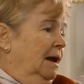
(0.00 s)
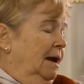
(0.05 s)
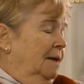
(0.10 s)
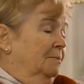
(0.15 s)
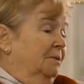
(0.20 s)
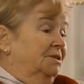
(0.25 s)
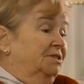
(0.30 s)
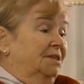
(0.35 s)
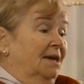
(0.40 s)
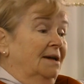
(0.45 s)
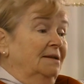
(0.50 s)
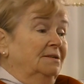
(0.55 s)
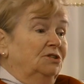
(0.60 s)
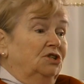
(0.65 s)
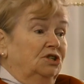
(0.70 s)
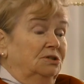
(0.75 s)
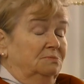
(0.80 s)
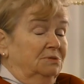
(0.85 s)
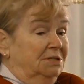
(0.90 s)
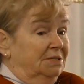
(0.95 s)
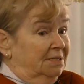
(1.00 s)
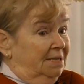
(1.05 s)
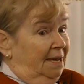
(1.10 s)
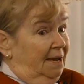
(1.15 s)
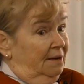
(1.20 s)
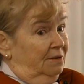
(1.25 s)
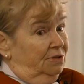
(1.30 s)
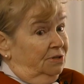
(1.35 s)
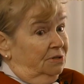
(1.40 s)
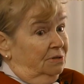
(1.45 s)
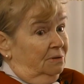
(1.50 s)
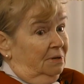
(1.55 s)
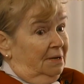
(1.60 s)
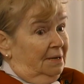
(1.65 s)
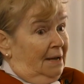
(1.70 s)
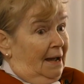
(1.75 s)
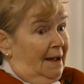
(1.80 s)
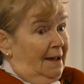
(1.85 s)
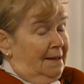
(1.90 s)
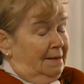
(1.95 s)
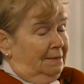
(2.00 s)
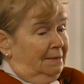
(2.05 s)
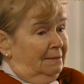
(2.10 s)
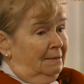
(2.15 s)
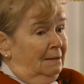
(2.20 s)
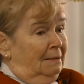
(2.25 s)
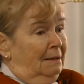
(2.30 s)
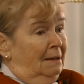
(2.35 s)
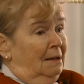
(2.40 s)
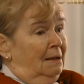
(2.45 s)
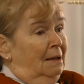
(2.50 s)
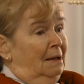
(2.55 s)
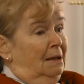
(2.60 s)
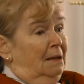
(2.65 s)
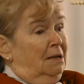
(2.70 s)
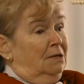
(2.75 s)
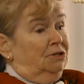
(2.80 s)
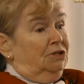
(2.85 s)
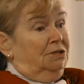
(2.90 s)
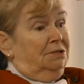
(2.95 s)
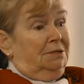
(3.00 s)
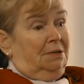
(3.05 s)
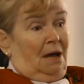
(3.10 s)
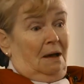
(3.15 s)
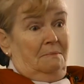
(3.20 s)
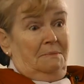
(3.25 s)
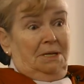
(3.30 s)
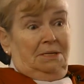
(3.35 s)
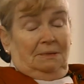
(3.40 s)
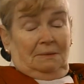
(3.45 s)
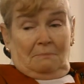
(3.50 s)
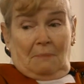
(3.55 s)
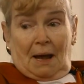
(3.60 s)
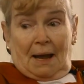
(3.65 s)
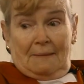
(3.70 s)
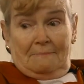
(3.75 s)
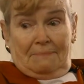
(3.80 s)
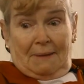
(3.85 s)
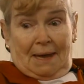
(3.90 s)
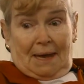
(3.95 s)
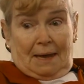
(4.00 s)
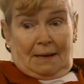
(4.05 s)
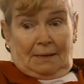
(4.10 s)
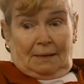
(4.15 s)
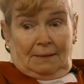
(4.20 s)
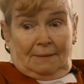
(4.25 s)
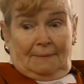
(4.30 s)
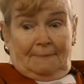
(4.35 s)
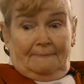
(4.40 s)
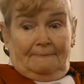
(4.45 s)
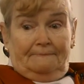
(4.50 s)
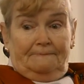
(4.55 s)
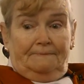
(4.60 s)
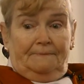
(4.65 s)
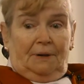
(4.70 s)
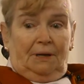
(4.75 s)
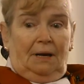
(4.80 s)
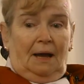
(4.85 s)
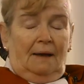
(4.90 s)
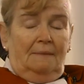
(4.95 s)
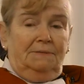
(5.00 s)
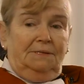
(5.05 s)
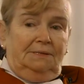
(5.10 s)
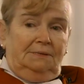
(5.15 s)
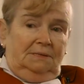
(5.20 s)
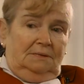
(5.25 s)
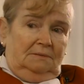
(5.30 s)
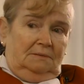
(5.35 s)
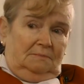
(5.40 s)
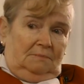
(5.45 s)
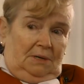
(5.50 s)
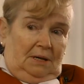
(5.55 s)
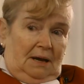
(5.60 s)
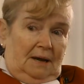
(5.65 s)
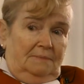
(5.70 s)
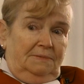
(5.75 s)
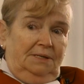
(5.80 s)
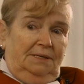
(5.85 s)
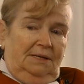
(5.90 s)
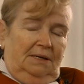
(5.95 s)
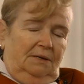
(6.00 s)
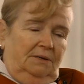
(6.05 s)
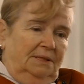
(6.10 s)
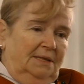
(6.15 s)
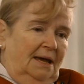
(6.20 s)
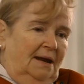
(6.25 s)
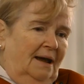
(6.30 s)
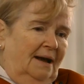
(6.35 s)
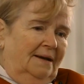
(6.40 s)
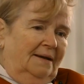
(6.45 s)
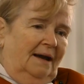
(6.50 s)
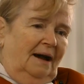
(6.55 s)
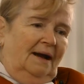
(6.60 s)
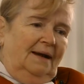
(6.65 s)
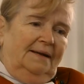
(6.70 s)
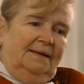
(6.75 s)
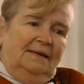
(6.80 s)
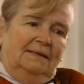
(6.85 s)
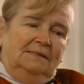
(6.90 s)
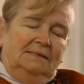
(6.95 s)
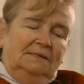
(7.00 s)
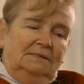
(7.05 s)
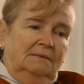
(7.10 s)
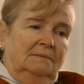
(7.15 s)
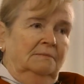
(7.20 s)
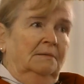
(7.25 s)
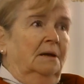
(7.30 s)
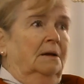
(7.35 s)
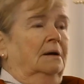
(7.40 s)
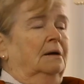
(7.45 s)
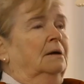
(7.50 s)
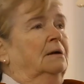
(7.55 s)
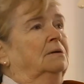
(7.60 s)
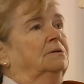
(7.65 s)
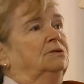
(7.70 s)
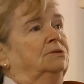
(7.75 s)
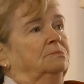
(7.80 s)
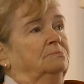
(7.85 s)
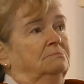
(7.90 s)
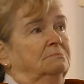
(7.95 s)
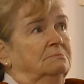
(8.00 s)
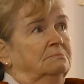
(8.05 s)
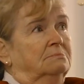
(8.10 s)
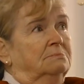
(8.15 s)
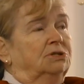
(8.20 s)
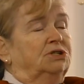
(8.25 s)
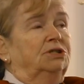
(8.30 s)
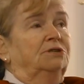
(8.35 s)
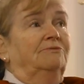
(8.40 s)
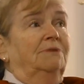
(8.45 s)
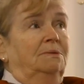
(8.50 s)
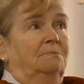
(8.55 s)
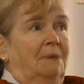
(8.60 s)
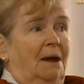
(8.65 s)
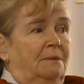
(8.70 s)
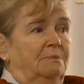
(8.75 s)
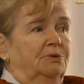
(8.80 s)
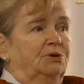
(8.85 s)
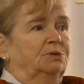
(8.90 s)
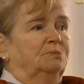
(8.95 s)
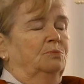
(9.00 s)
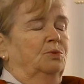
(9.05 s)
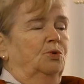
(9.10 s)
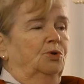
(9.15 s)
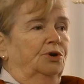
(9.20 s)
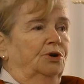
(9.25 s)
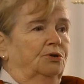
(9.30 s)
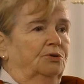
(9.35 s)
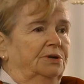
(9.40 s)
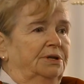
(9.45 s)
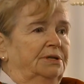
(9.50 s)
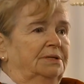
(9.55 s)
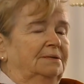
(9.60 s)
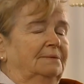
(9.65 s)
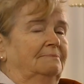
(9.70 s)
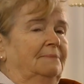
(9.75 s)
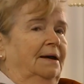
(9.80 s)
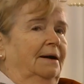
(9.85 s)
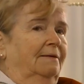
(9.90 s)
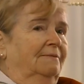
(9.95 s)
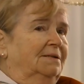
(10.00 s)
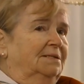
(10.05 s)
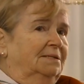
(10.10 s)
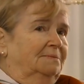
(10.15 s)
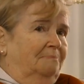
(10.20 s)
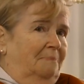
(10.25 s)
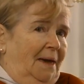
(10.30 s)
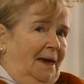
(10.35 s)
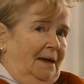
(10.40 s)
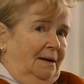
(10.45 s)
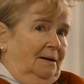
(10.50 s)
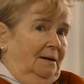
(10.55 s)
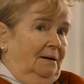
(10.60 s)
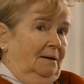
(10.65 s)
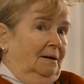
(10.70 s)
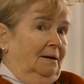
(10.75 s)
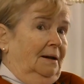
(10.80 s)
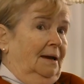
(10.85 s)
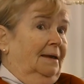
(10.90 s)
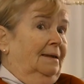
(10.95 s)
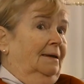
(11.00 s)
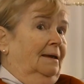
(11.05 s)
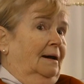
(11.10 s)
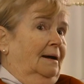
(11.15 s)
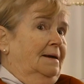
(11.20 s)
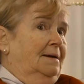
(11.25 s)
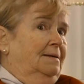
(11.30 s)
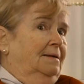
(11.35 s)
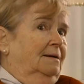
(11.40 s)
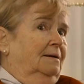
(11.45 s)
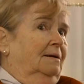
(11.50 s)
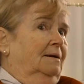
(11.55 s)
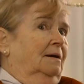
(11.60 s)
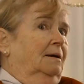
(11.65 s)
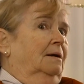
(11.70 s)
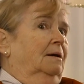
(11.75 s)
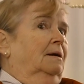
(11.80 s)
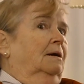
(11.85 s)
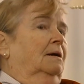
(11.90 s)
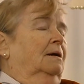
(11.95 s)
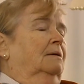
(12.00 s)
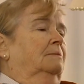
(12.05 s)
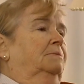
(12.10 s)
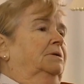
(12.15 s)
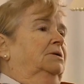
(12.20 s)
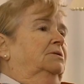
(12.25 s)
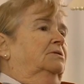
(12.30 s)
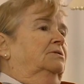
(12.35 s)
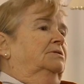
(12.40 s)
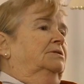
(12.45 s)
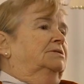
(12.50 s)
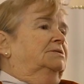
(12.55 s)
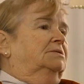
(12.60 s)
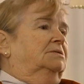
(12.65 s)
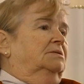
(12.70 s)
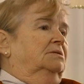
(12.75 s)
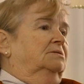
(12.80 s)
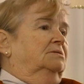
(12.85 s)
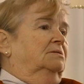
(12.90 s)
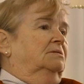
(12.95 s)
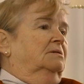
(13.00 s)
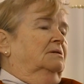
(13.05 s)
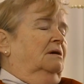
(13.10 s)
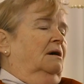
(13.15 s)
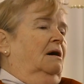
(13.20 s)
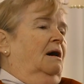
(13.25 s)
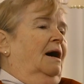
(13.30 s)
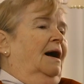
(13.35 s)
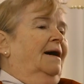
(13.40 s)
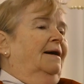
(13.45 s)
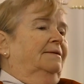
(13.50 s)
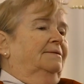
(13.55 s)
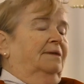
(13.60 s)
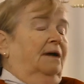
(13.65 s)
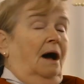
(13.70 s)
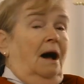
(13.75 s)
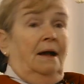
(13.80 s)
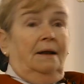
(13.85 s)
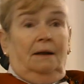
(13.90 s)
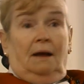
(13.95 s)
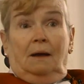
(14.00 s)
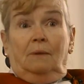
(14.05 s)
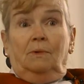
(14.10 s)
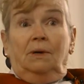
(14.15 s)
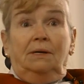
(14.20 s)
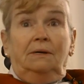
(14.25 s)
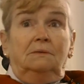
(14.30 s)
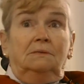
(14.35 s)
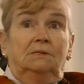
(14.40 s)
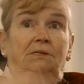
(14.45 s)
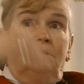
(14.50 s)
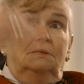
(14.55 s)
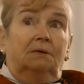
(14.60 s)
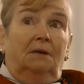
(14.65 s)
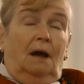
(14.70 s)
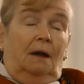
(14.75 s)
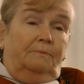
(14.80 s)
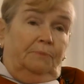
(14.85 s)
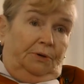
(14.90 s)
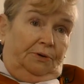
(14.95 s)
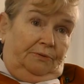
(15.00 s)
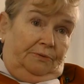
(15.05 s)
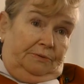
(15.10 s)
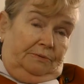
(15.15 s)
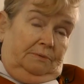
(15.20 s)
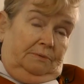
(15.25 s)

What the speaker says: But then she was scared too at night. She'd come into my bed when I was there, and then I guess she remembers more going into Mary's bed at night because I went into the upper